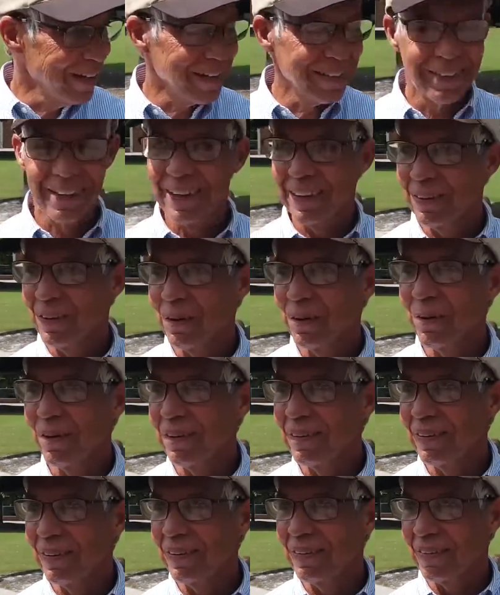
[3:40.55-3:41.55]
anything to
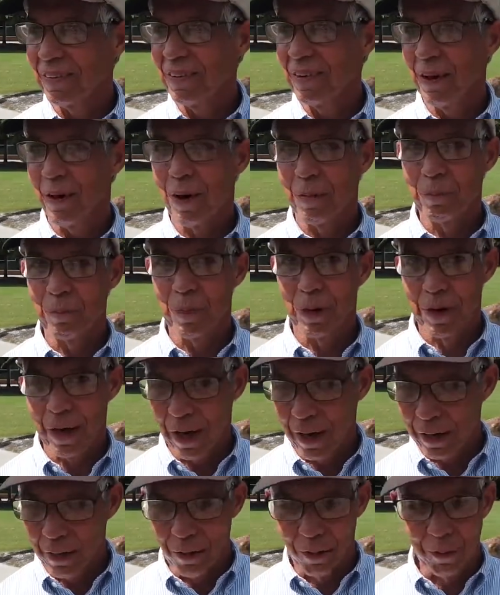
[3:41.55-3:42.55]
it. I've
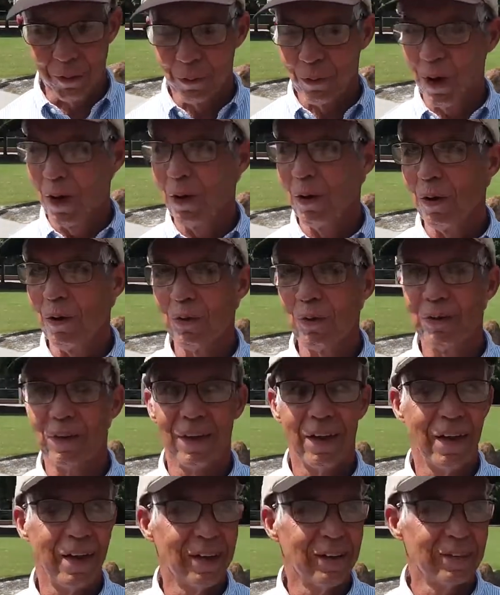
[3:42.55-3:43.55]
got it on the road
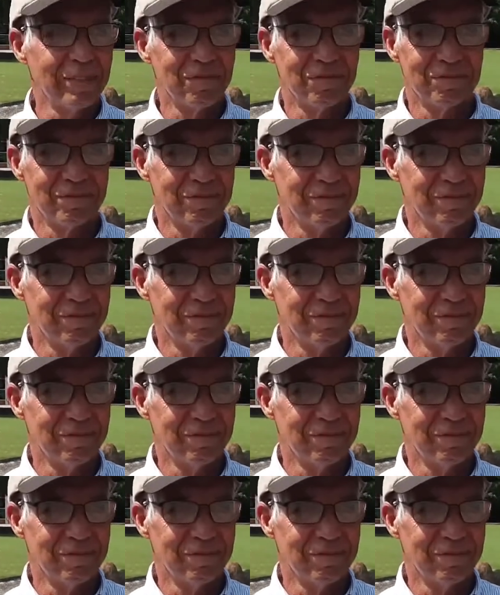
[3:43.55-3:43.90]
and